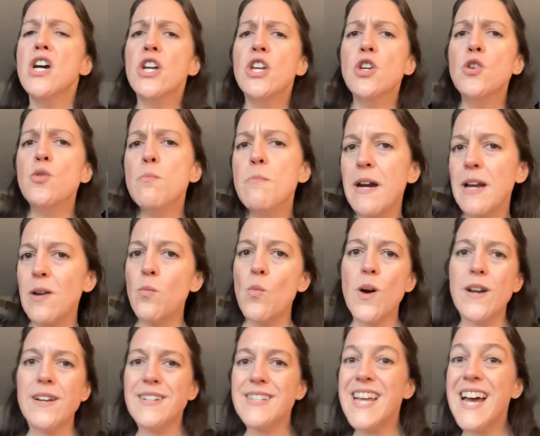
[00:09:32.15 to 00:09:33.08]
You might
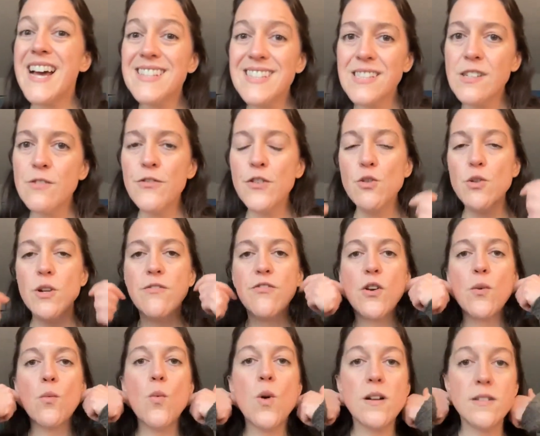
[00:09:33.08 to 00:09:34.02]
want to test a few
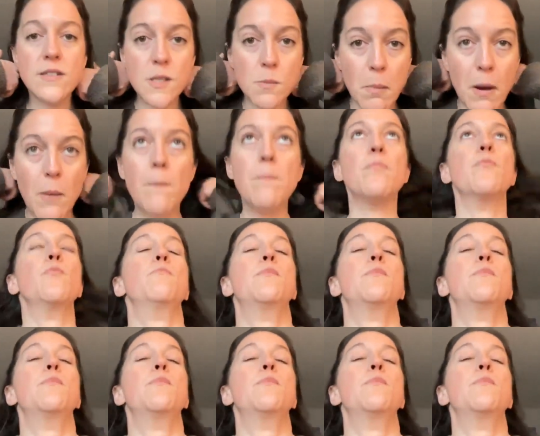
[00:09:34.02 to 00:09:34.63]
different ones, but